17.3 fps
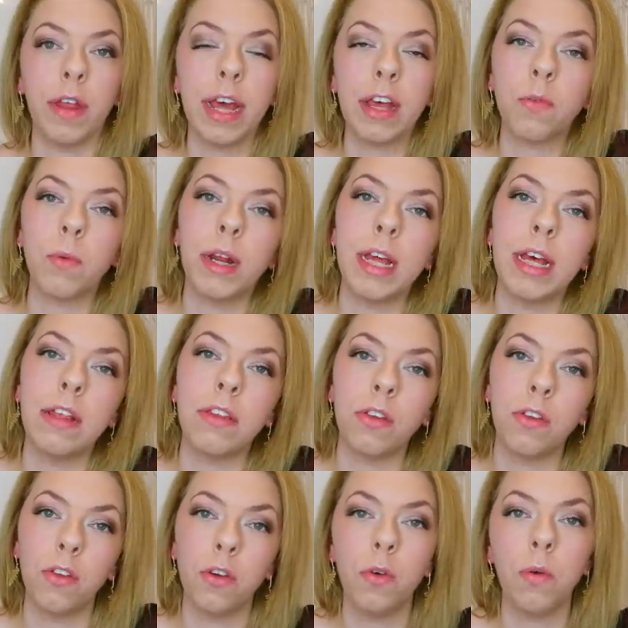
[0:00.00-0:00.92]
the next one is,
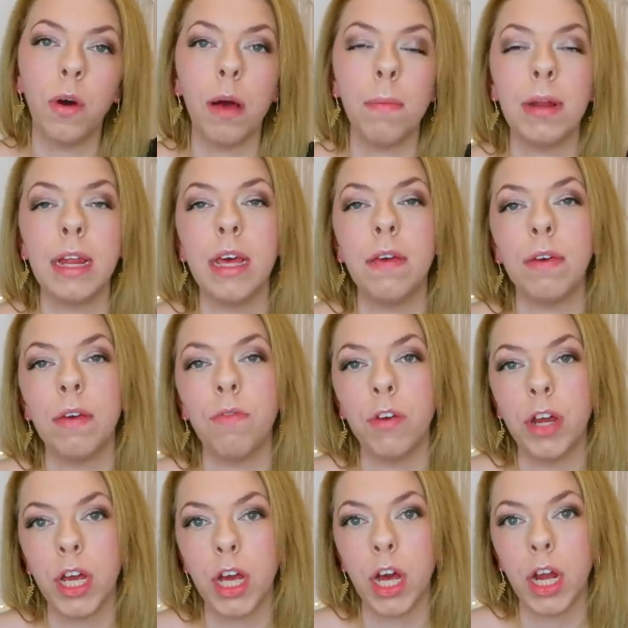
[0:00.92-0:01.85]
do I believe in
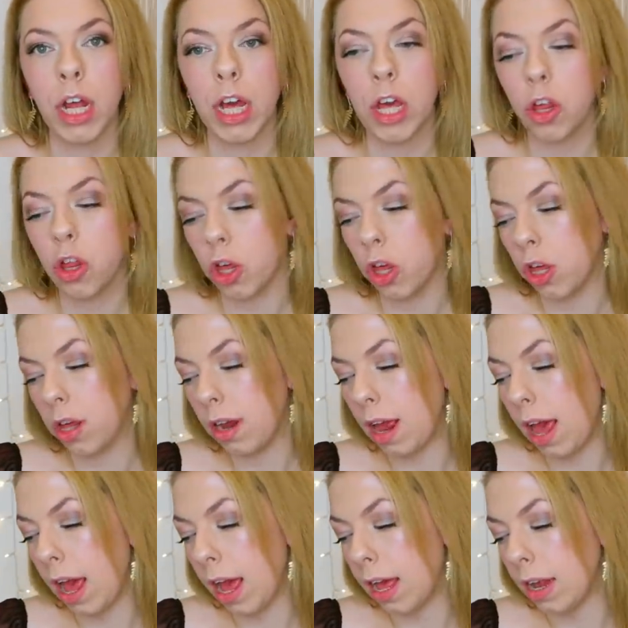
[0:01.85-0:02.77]
reincarnation
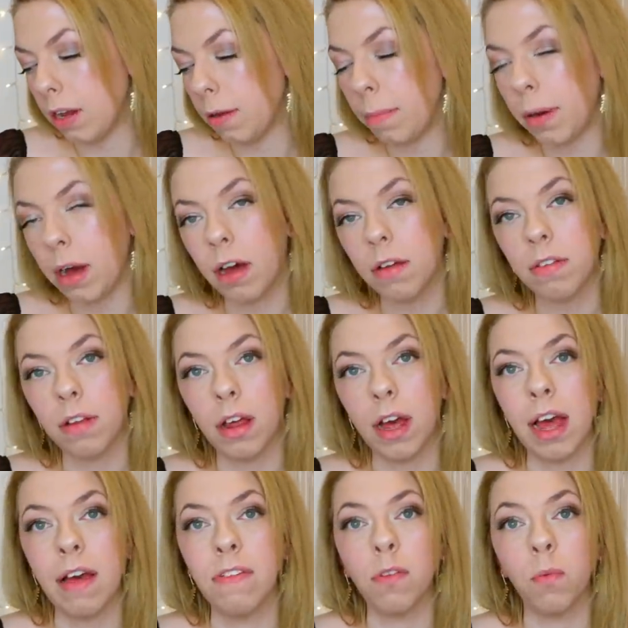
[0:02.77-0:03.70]
and past
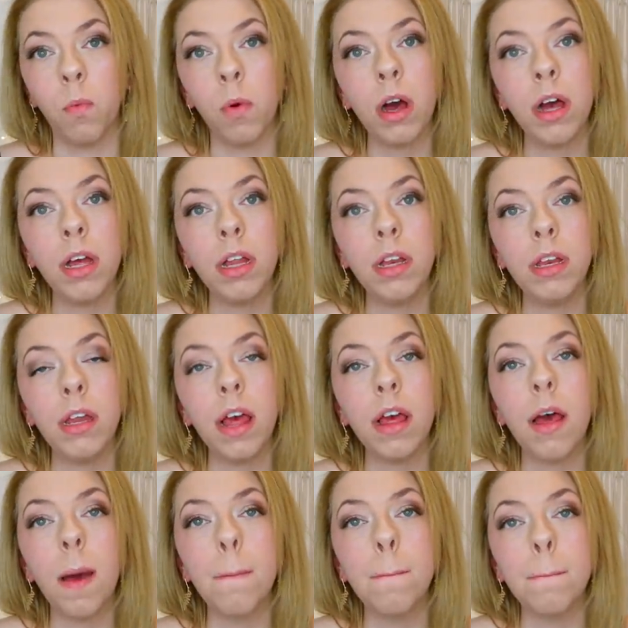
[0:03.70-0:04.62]
lives? One
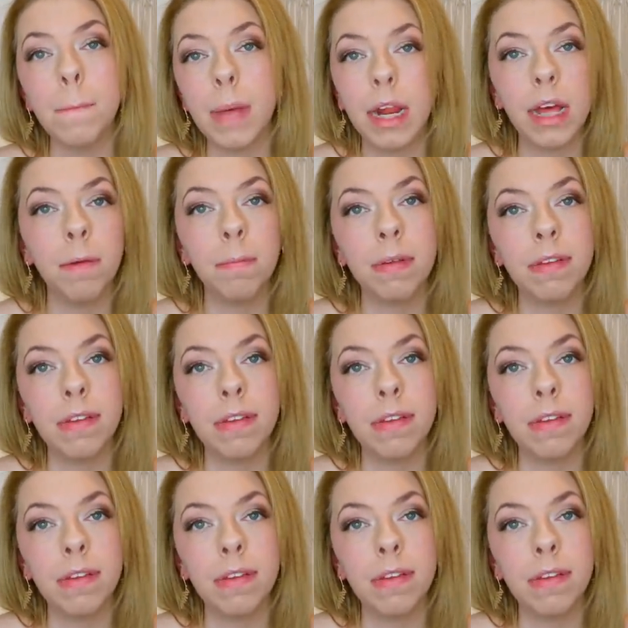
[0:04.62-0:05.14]
million